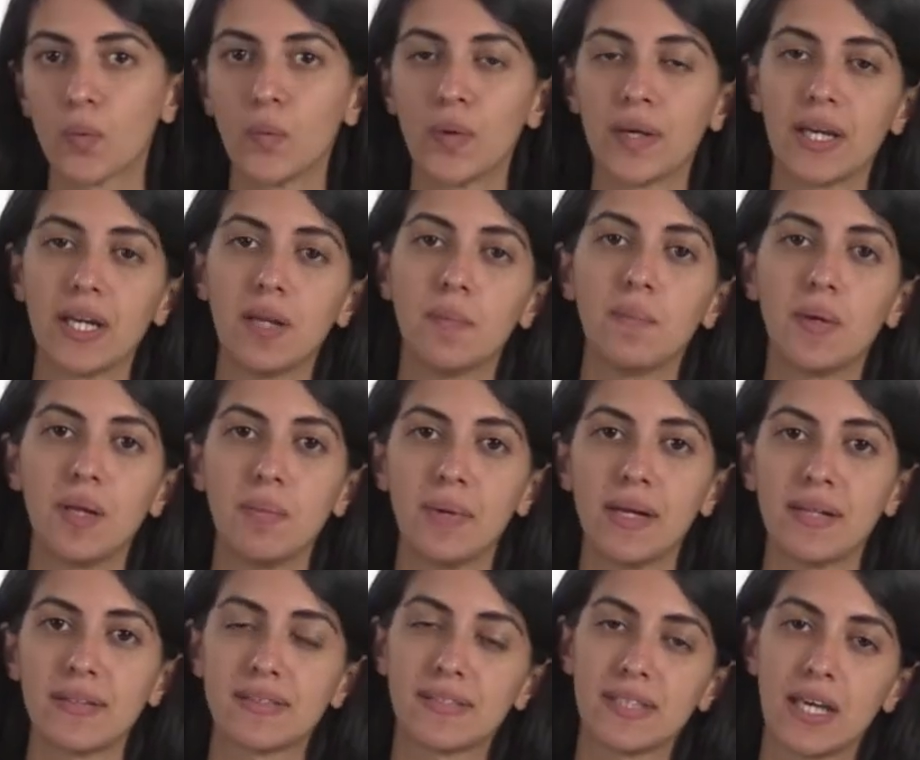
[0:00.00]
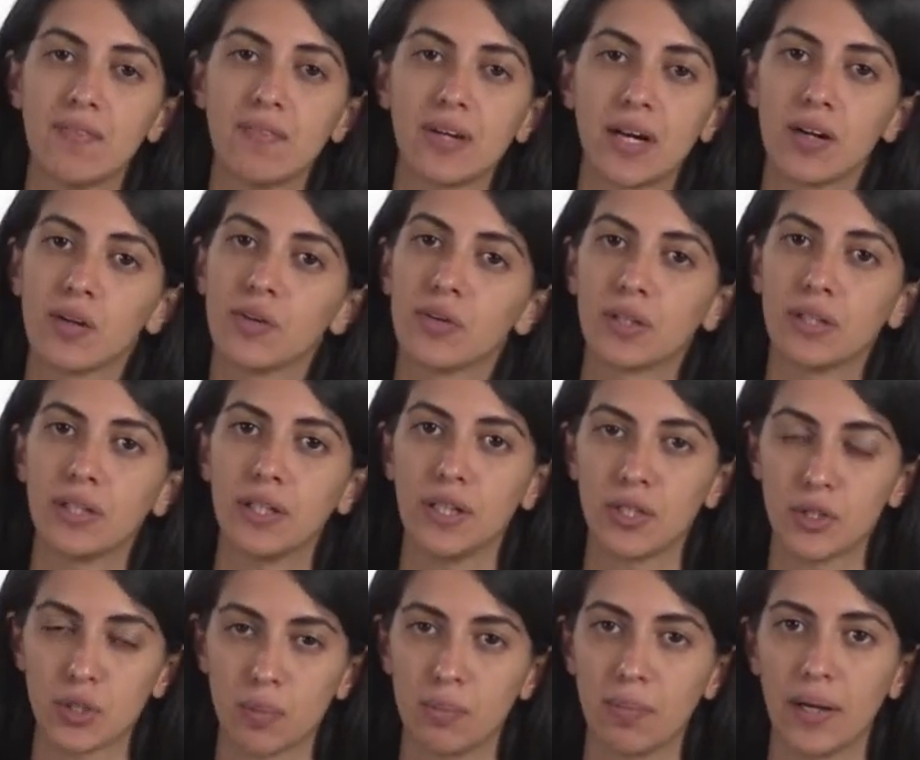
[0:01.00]
we can implement several
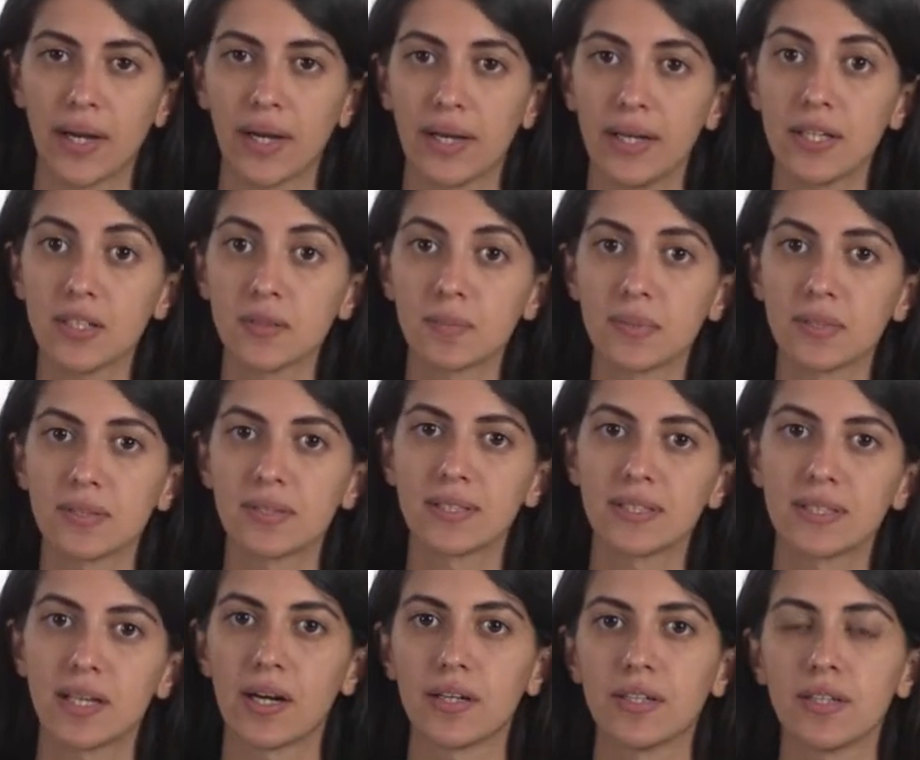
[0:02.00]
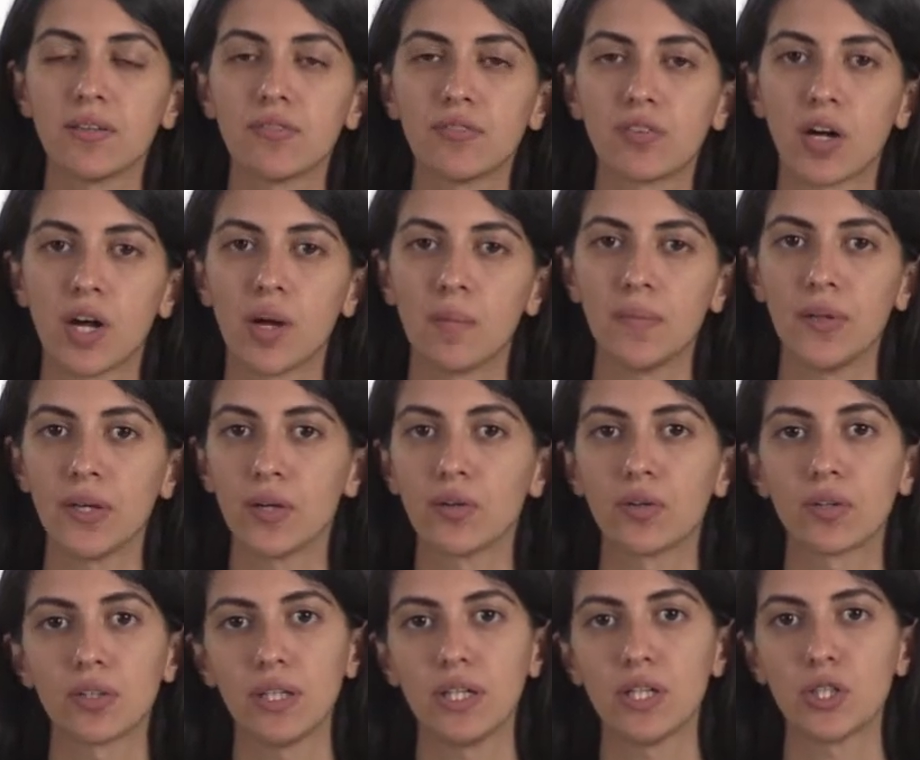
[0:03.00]
coordination mechanisms, starting from the
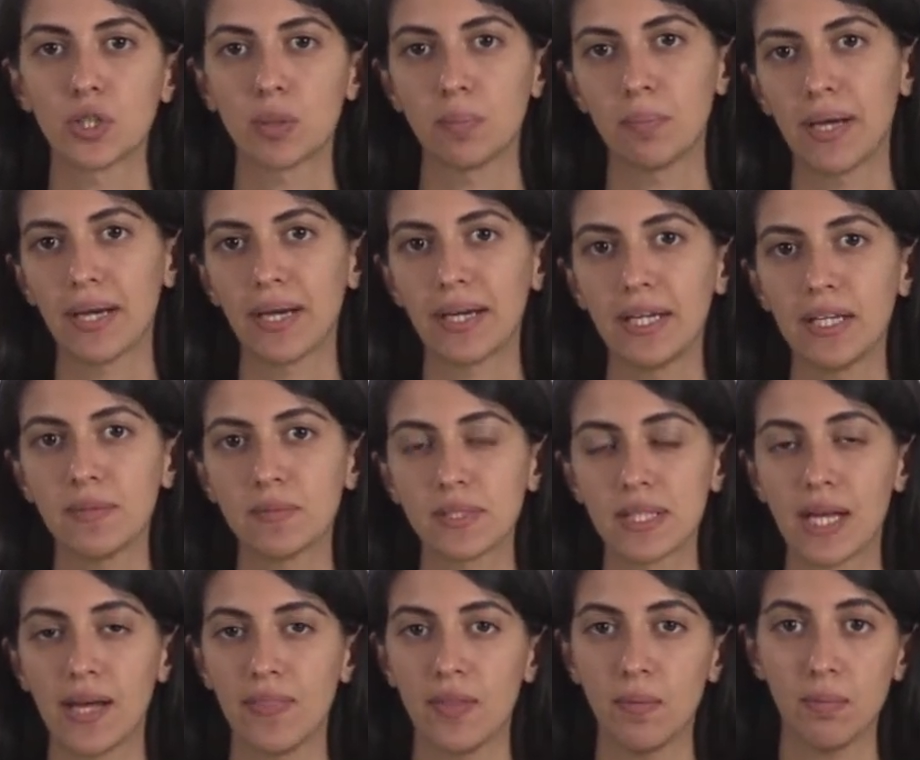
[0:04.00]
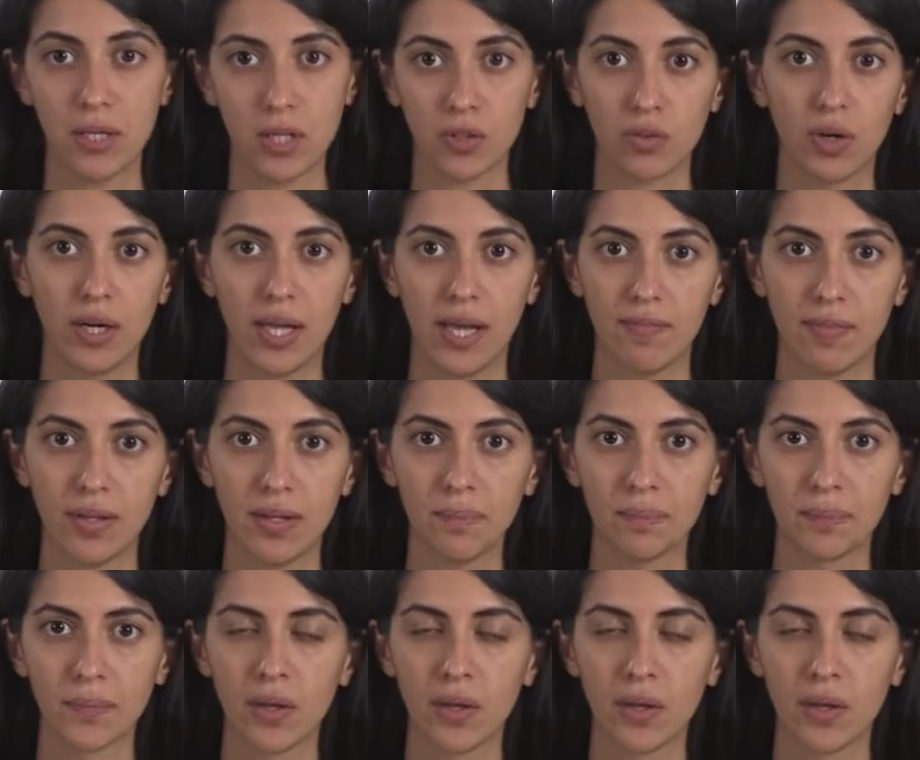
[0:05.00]
coordination mechanisms at the micro level,